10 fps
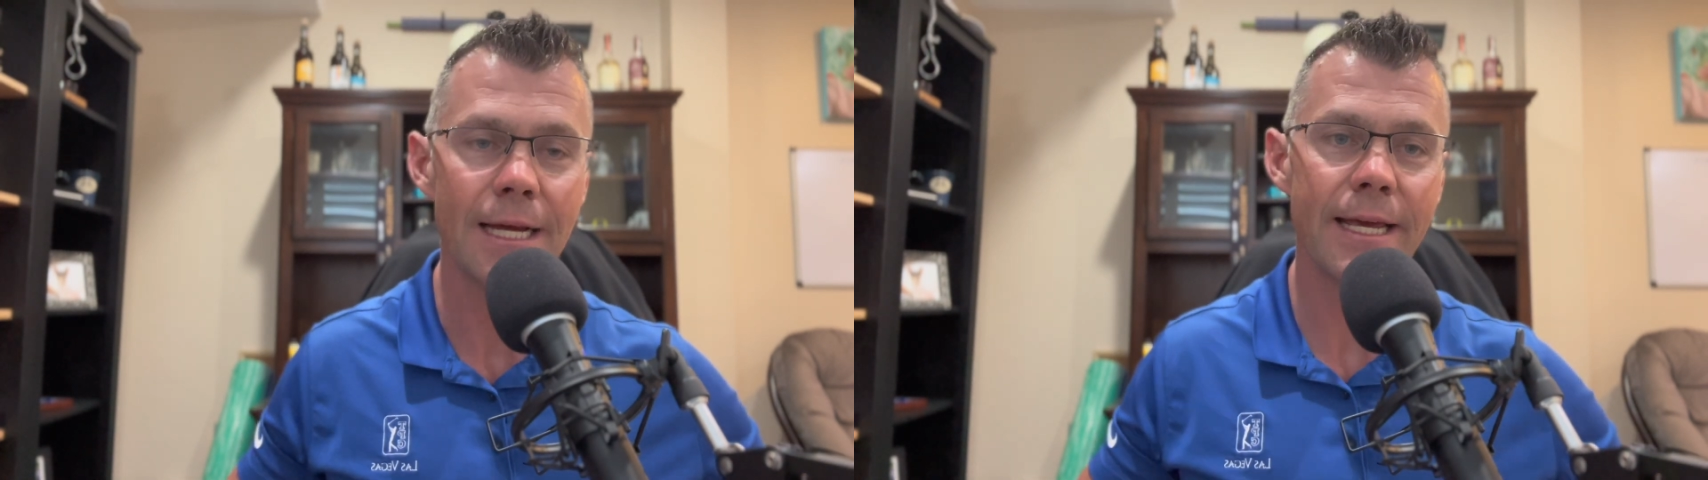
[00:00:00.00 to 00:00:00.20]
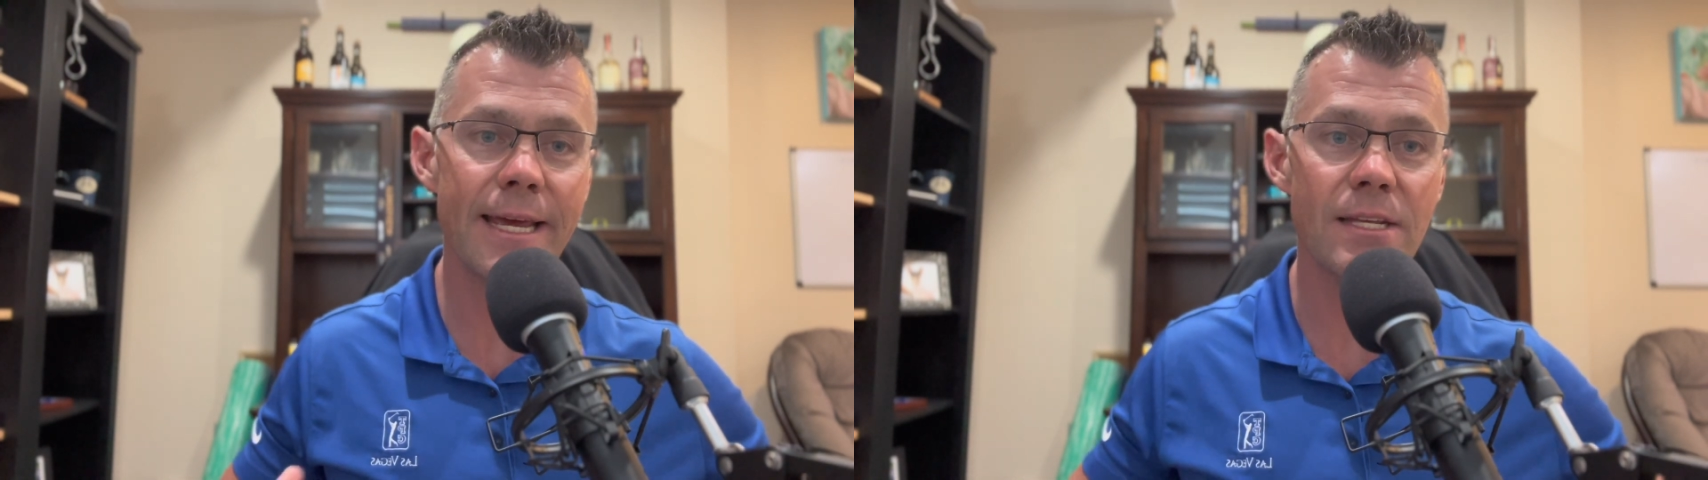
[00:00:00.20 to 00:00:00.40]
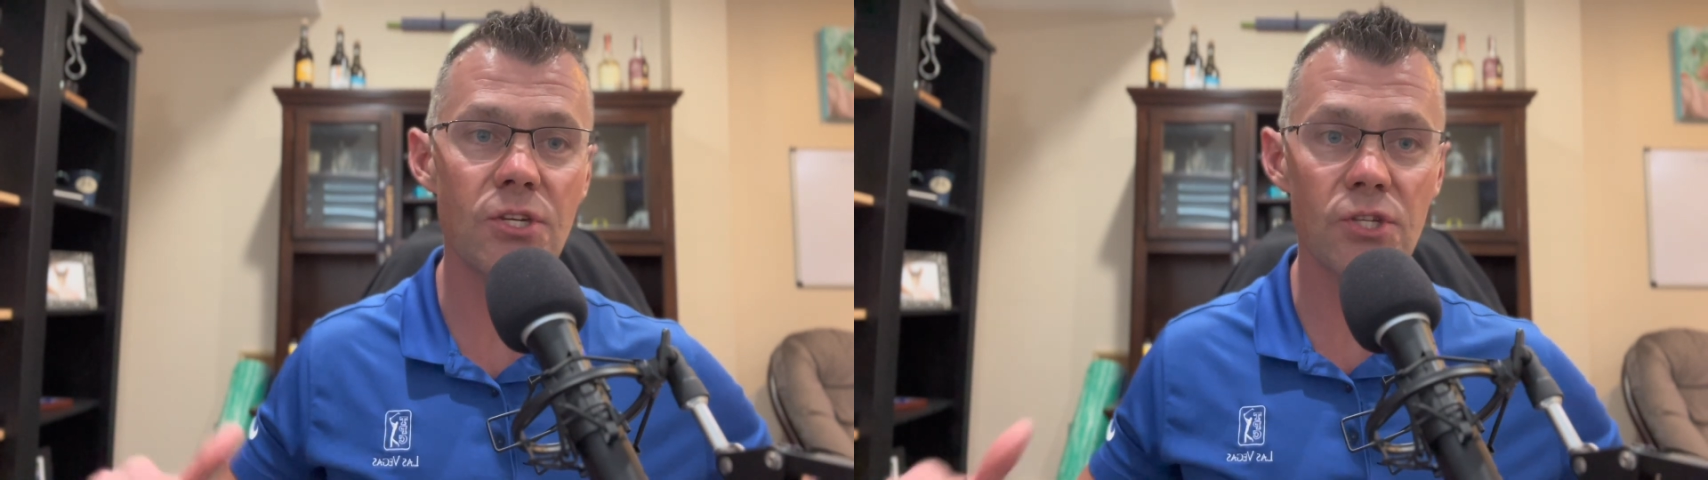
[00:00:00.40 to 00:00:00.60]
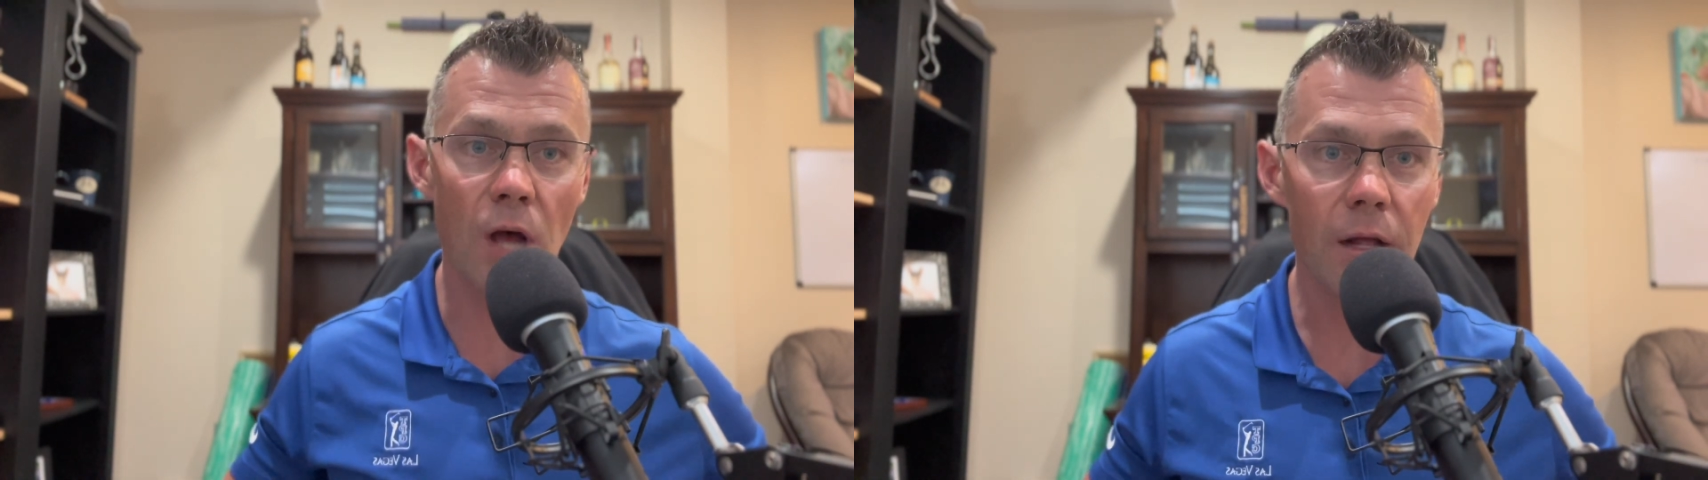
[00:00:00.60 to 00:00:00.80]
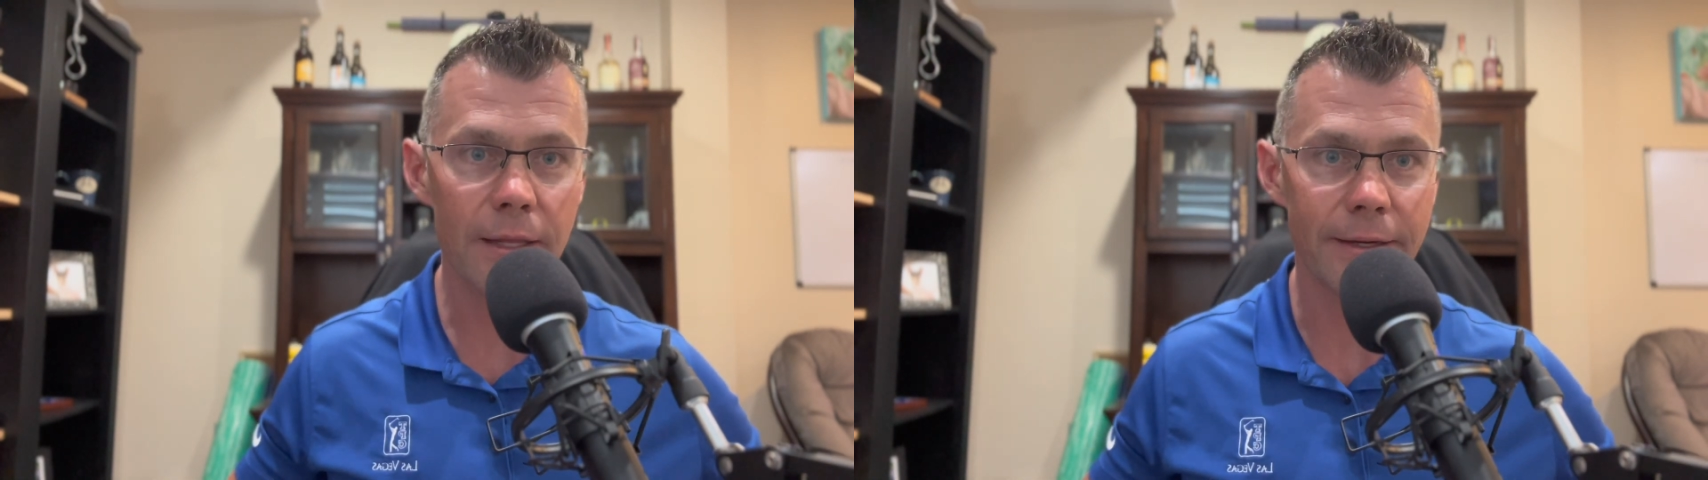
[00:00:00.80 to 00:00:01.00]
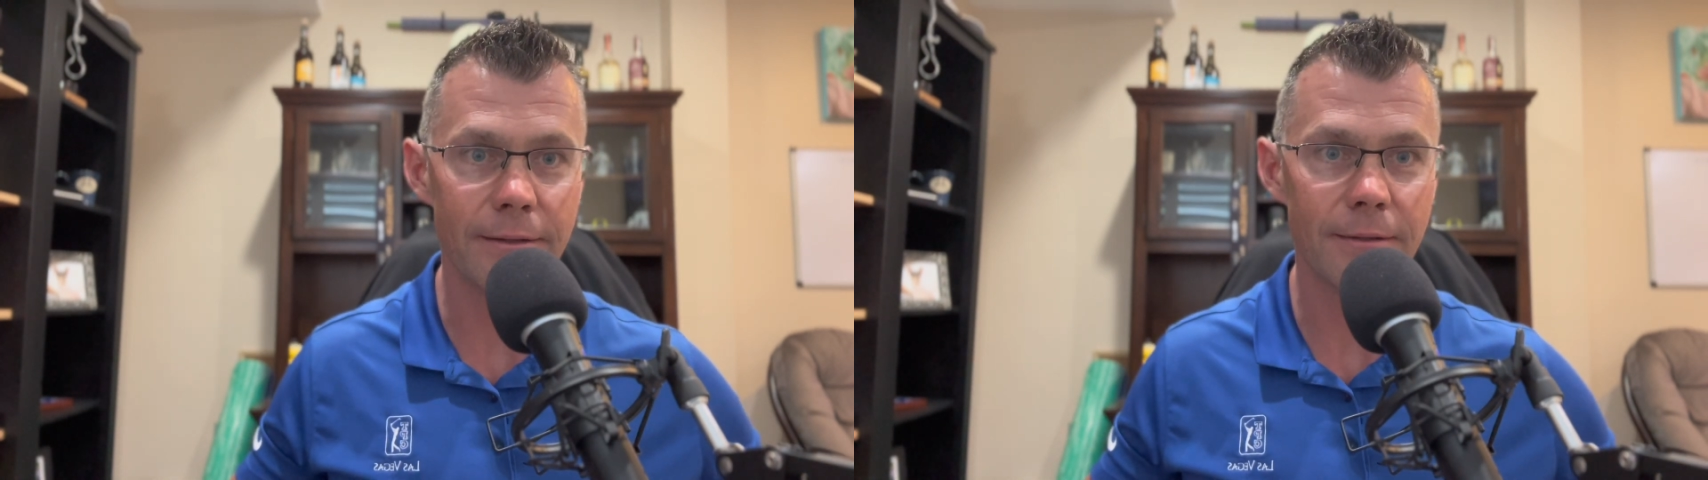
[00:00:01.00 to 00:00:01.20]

is solid.